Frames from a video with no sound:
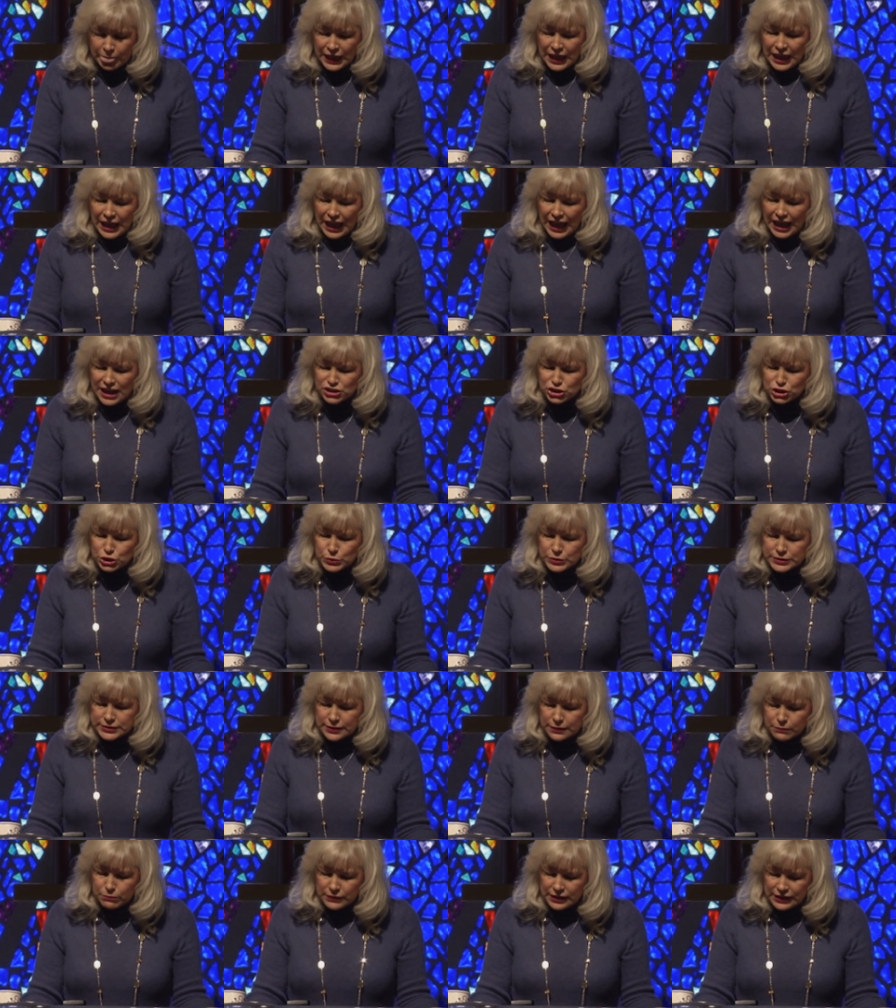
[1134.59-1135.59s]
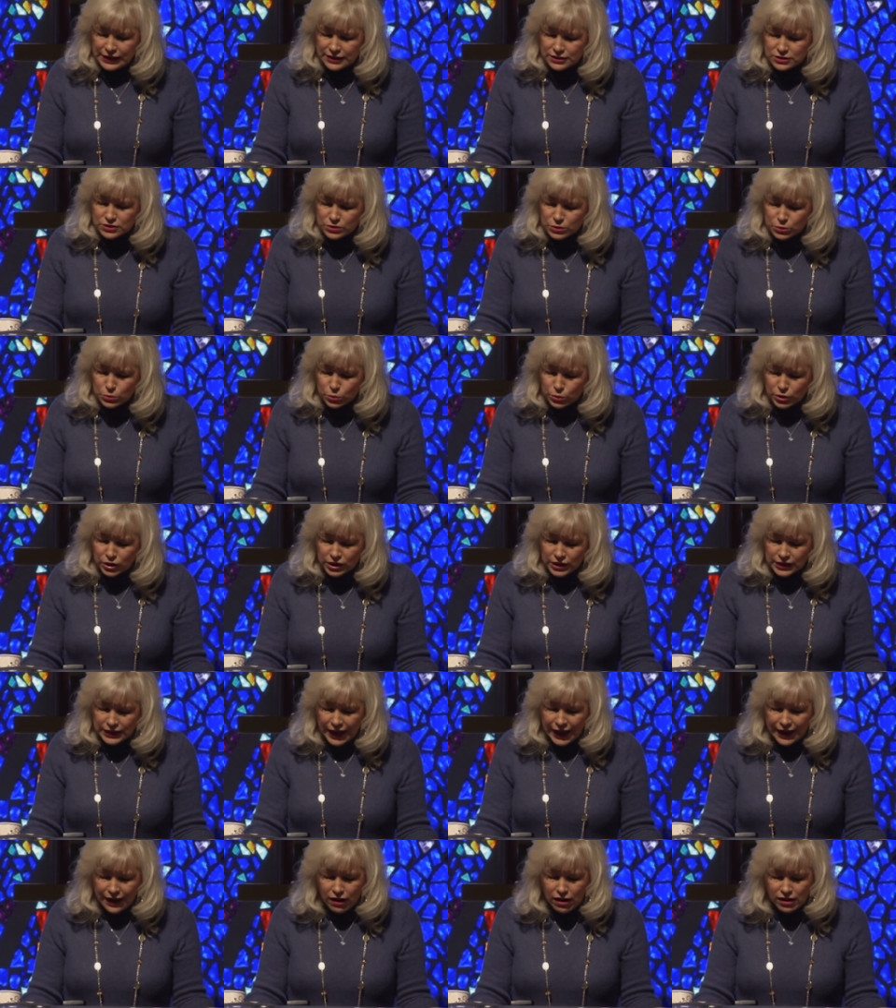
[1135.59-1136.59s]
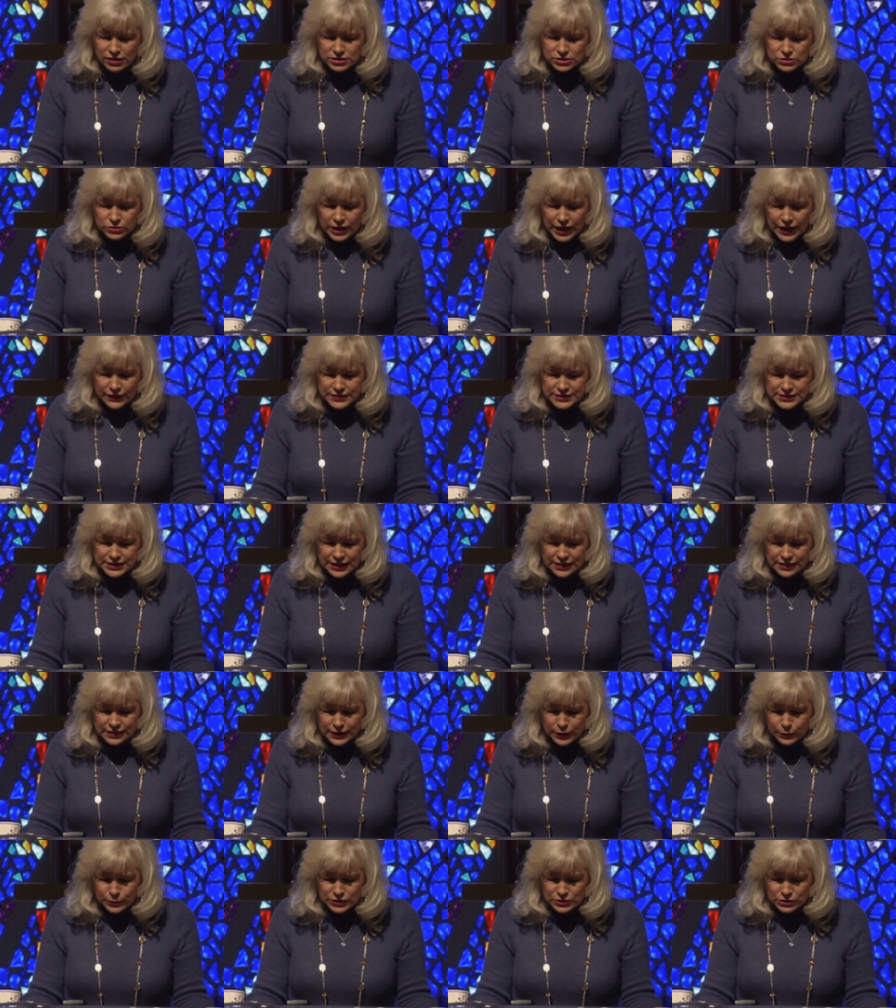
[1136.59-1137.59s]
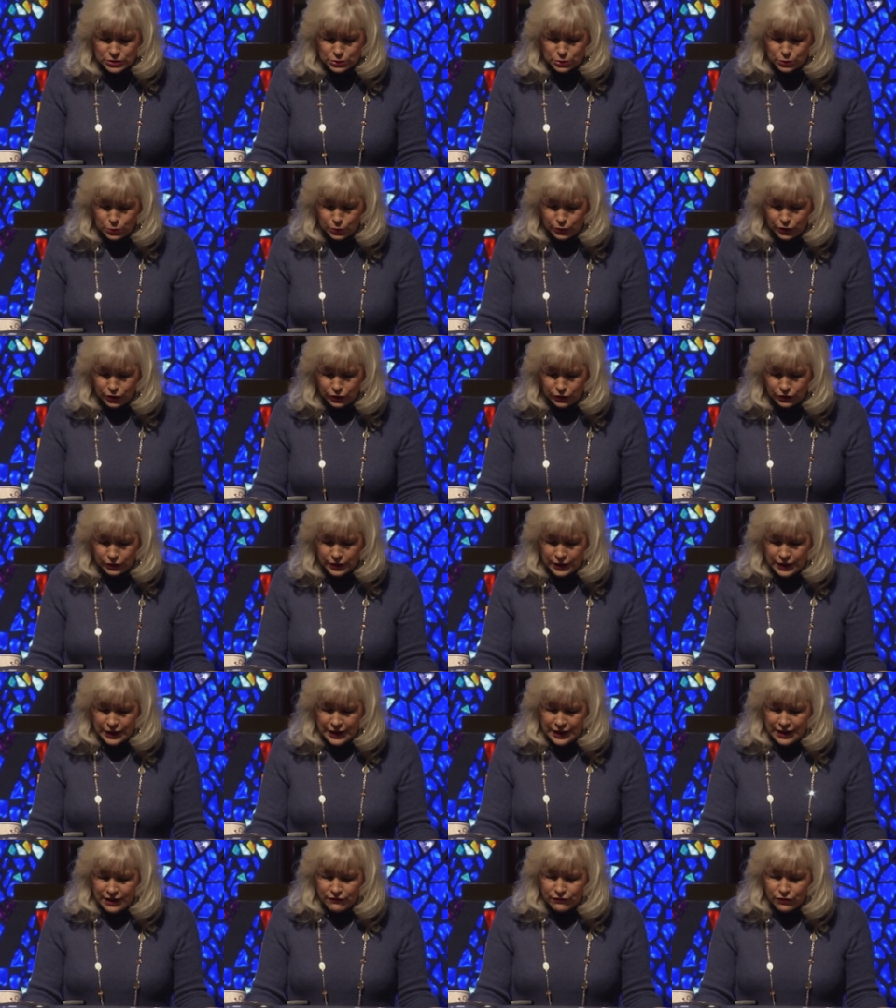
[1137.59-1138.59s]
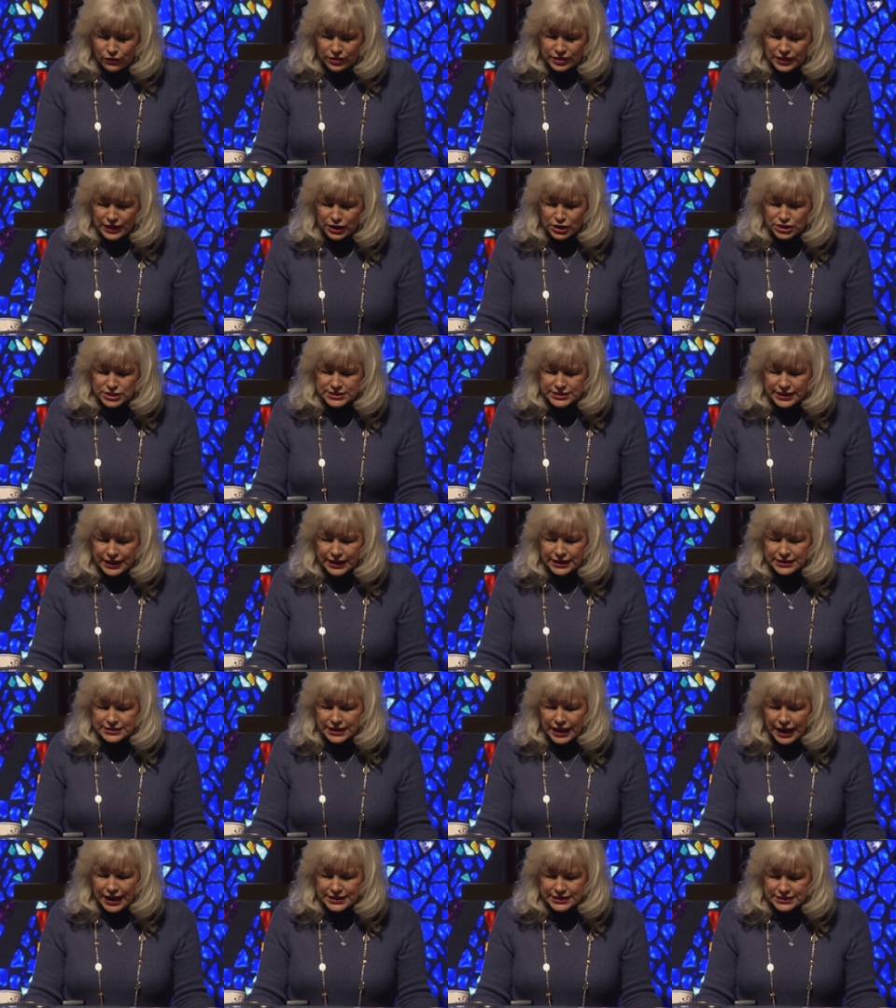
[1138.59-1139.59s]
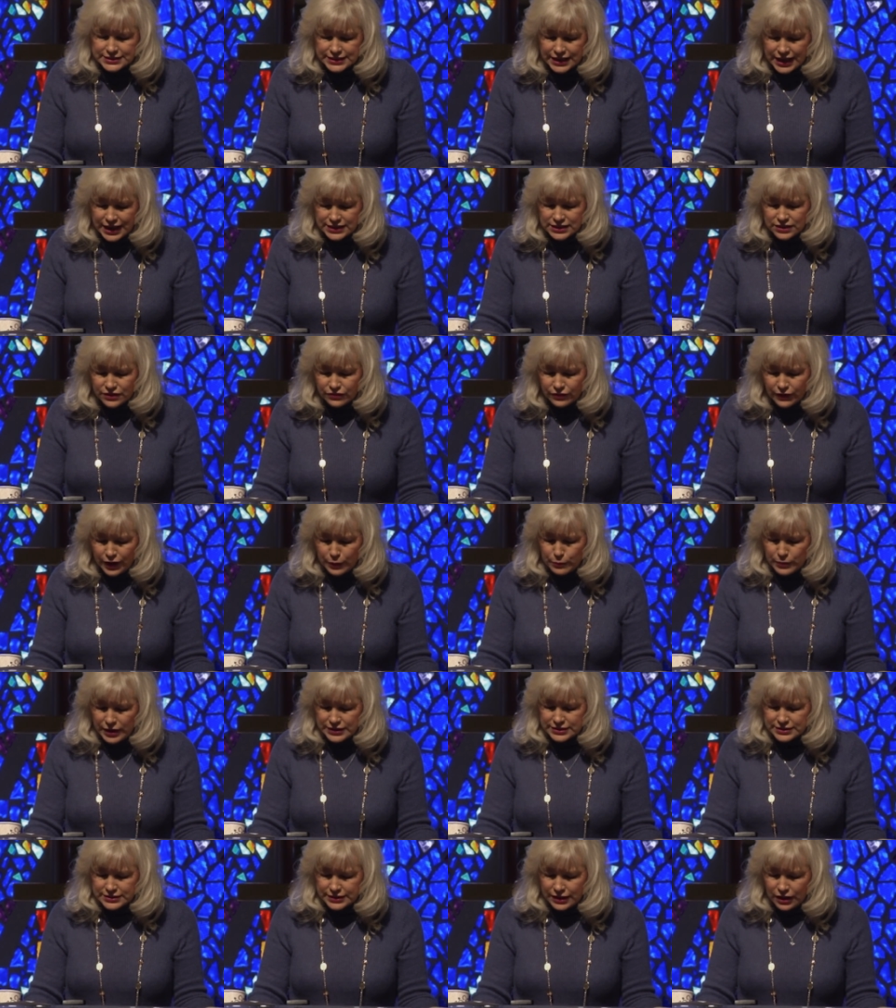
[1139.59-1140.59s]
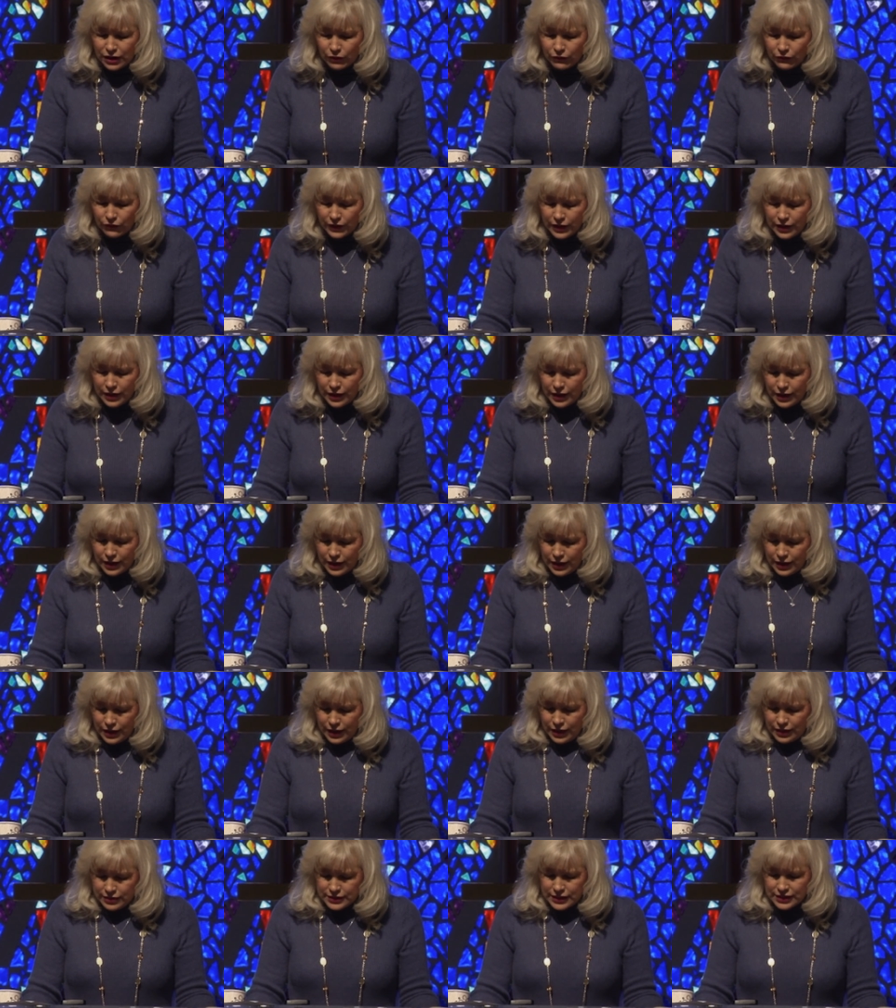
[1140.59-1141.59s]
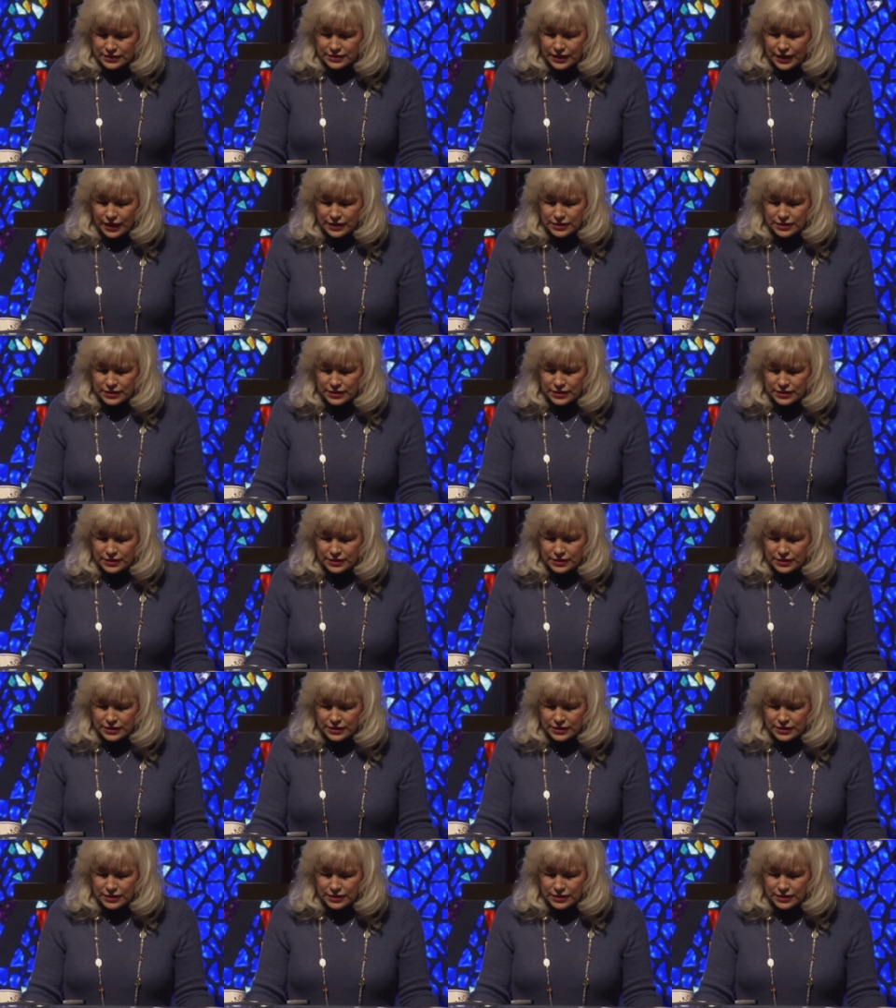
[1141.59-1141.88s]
As you sent me into the world, I also have sent them into the world. For their sakes I sanctify myself, that they